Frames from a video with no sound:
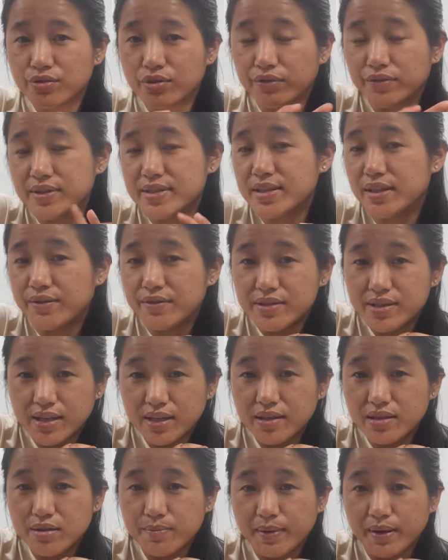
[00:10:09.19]
of the
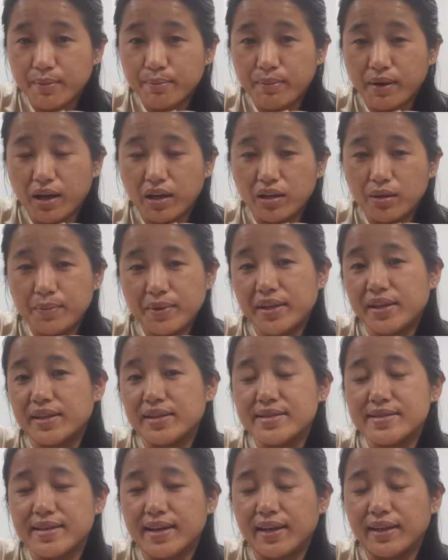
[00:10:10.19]
17th Tibetan Parliament in
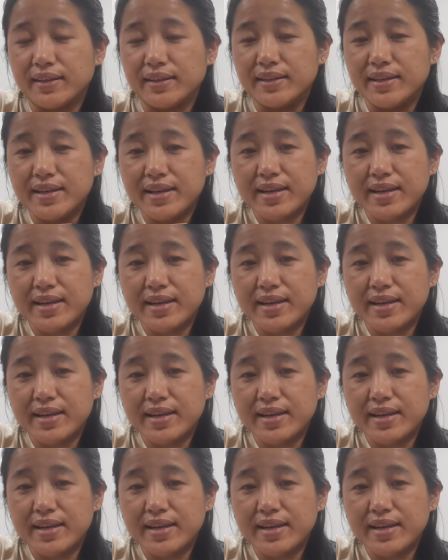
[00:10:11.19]
exile